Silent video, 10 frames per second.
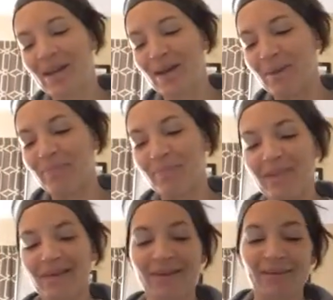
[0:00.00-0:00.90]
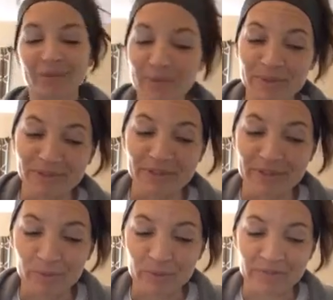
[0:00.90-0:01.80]
Um, I'm doing an
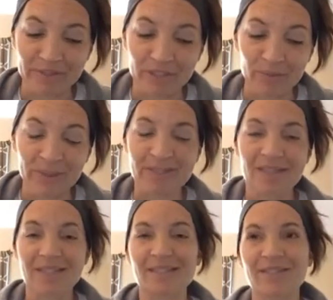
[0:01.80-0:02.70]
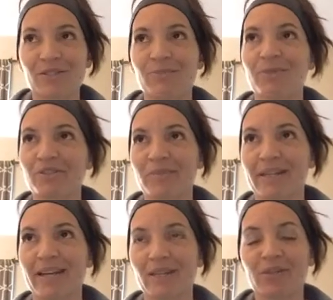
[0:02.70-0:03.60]
early morning video because I see so much of my
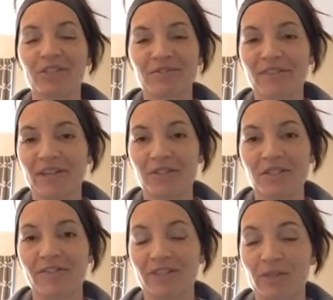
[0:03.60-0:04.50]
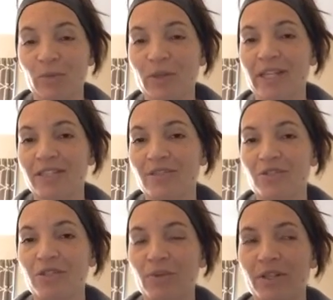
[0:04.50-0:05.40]
calibration factor stuff in the morning. It's
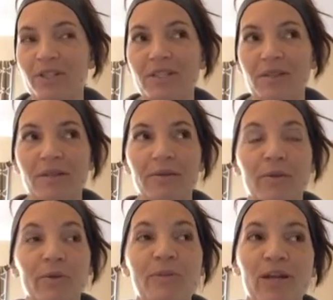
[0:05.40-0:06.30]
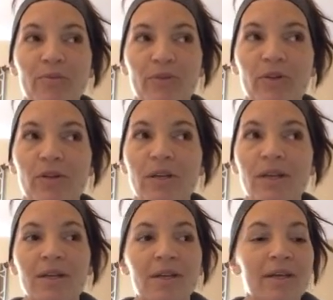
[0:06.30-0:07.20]
usually where it's the, the most helpful,
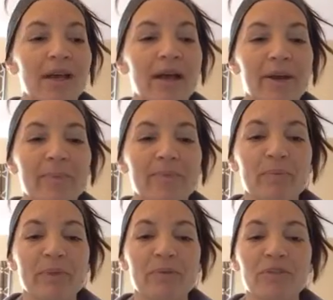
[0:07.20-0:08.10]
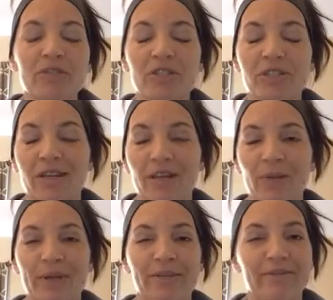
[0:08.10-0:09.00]
um, but I'm usually just not
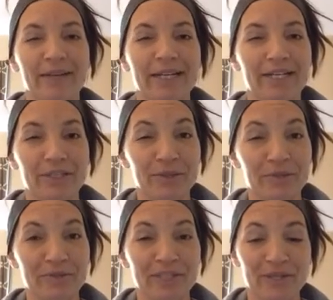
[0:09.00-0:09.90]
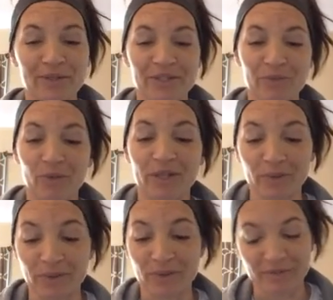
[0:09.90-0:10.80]
quite ready to do videos in the morning
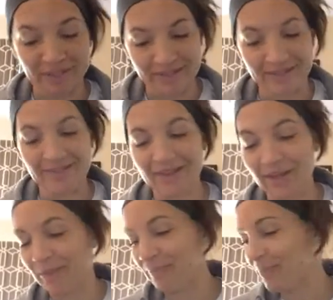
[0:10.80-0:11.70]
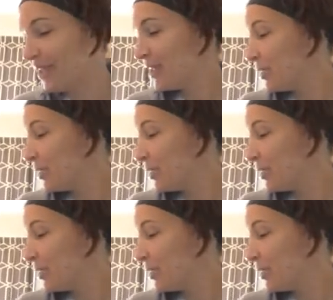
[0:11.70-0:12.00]
with good reason. Um,